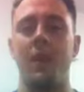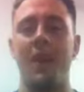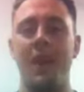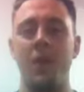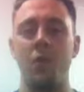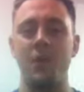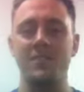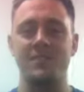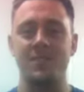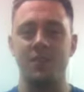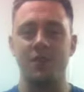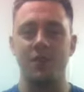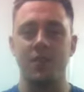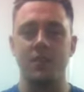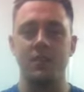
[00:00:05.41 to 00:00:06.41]
Hey
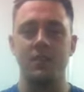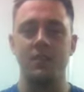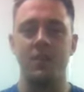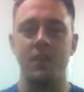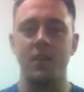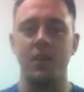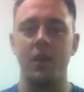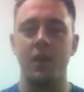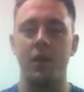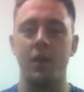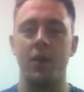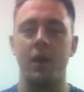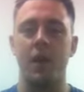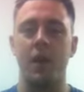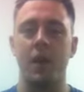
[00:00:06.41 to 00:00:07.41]
Western Fronties, how you
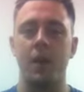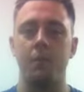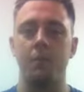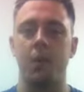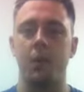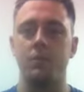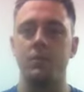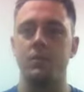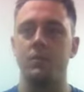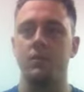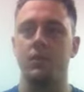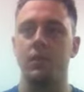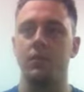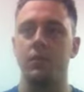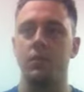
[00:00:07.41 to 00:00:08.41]
going? I'm
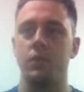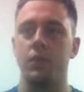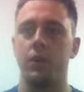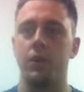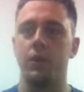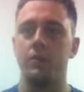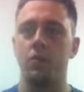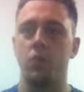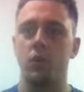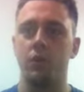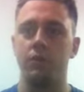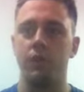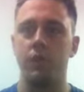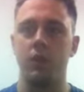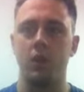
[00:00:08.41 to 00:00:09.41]
just giving you guys a
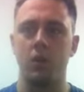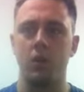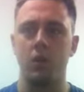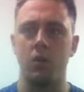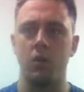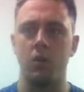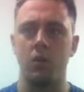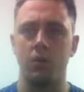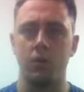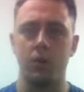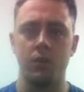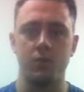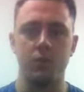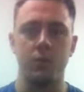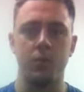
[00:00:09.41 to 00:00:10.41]
quick video
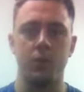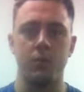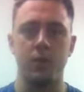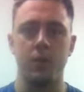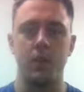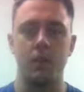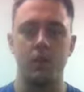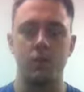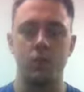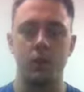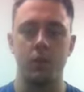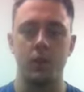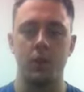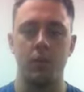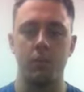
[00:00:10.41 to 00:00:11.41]
because I'm not going to be there this
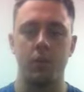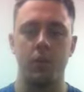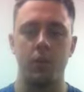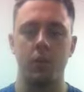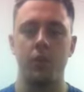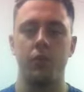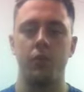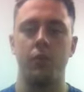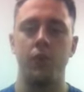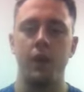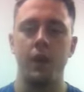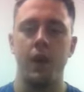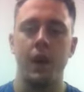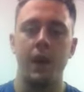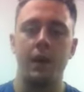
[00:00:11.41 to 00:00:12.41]
weekend, but I wanted to
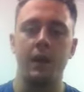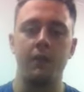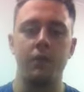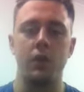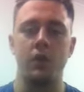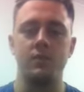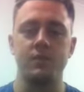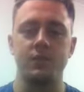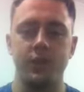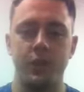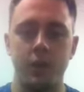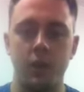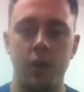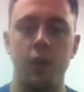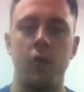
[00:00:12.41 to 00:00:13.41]
give you guys a
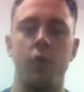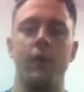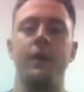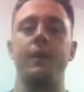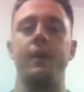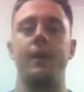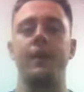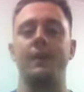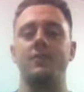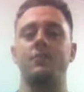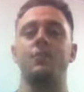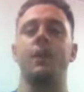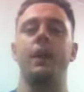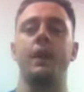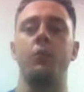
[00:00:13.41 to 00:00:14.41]
video and
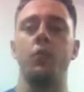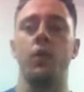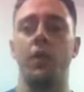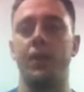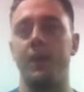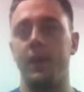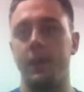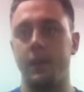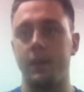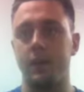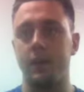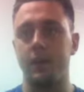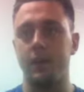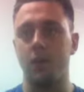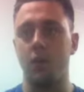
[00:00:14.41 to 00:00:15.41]
explain what I think
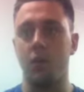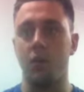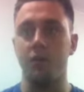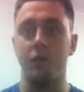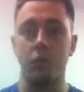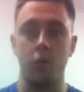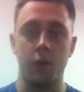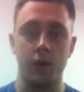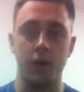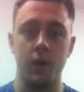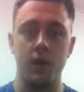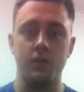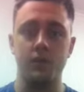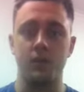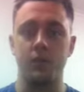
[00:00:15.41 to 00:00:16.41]
of the
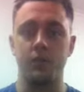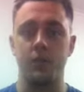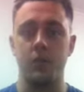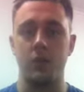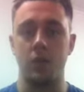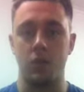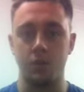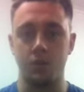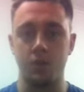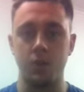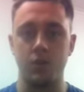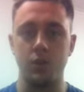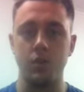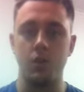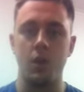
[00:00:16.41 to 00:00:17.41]
workouts and of the
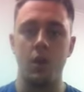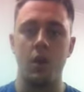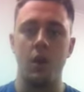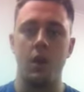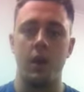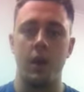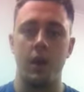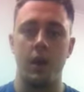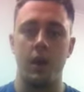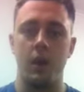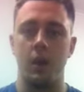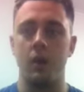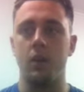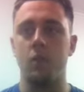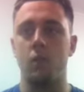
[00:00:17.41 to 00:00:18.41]
competition
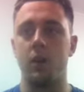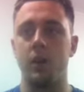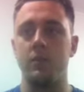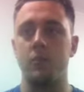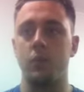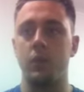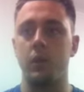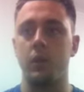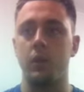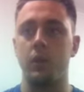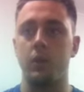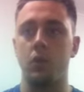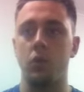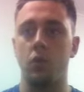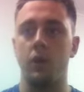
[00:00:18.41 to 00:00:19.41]
and ways we can
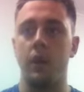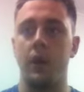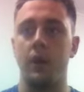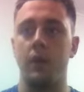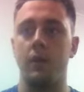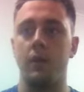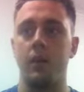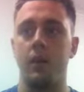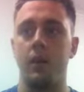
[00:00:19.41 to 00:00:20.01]
look at